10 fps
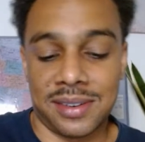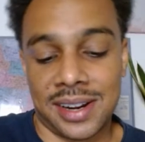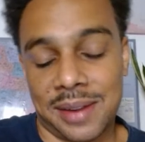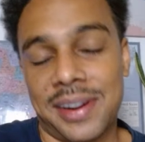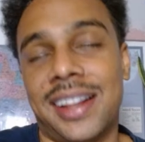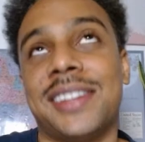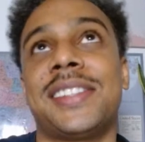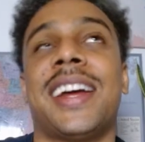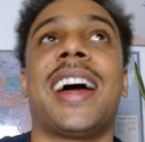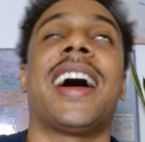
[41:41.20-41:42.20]
I mean, let's
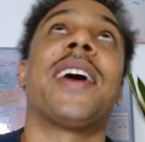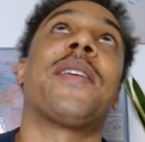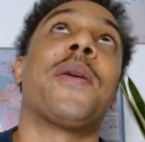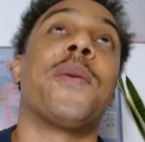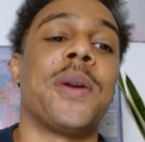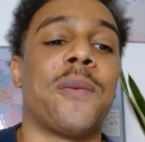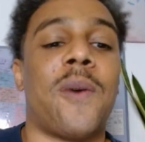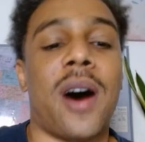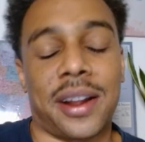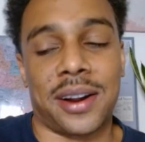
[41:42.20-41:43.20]
say I wouldn't
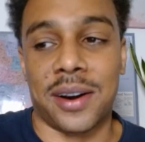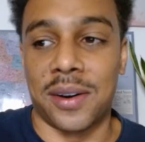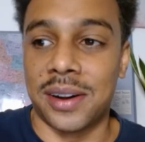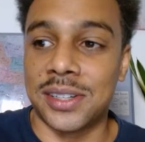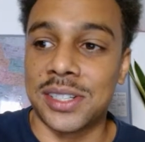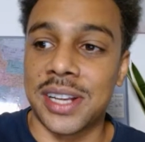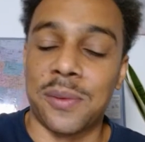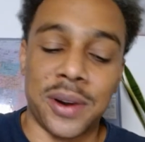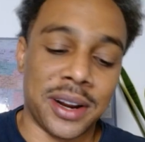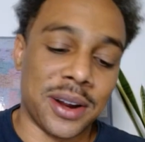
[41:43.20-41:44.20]
want to go. I'll just say I
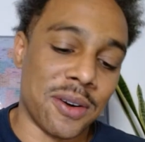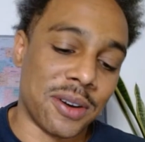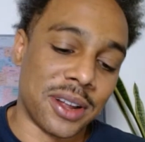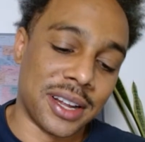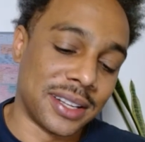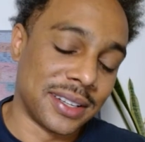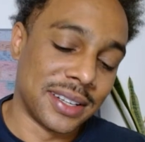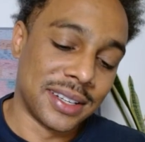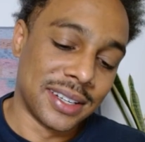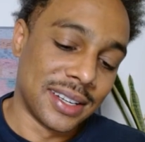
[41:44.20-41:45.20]
wouldn't go to
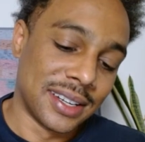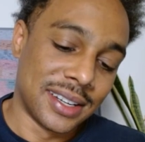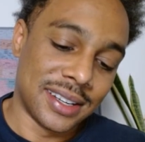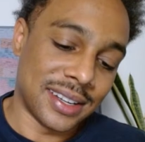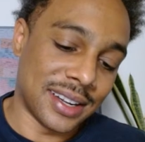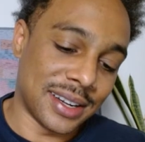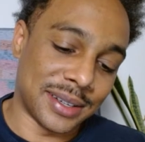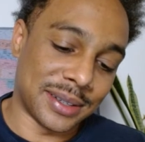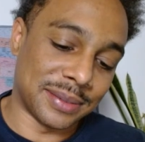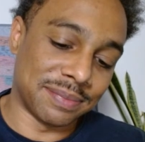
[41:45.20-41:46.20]

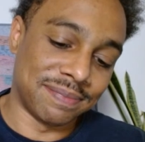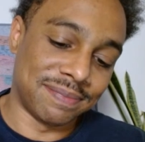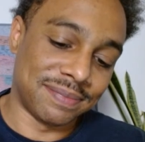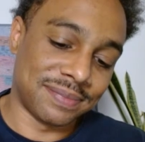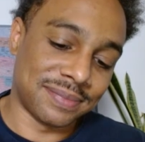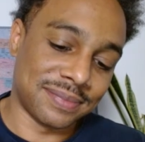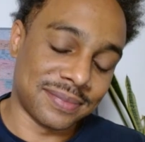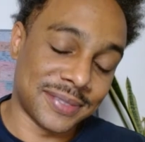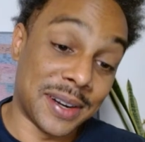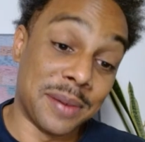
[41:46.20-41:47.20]

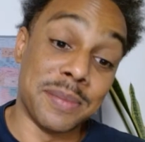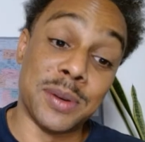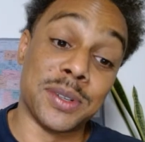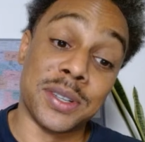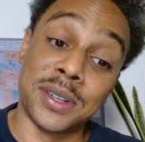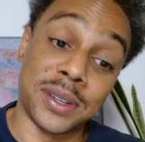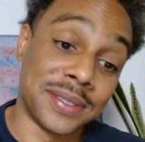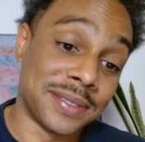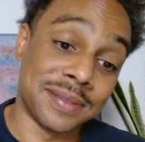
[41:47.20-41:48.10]
a musical.